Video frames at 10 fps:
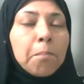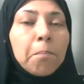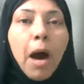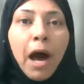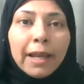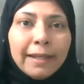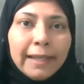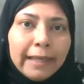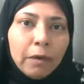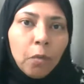
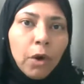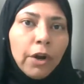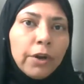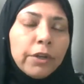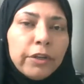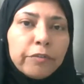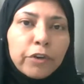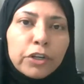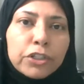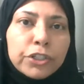modeling what are good
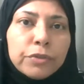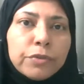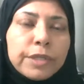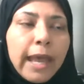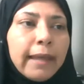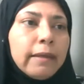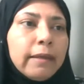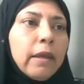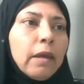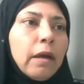virtues and
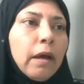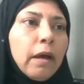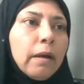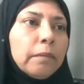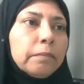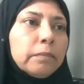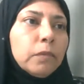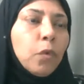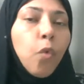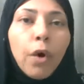
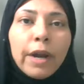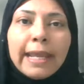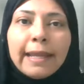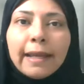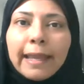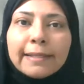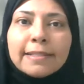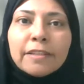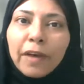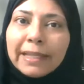warning
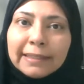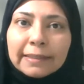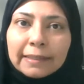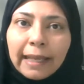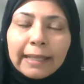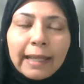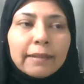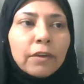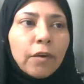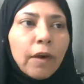against the vice
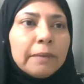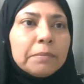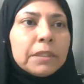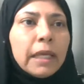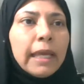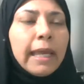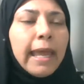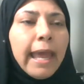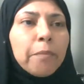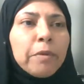and the crimes.
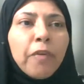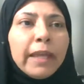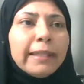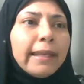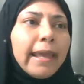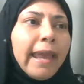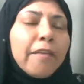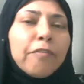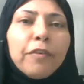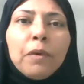And we find that
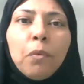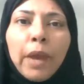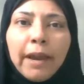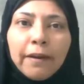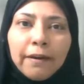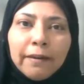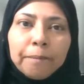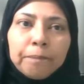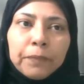everywhere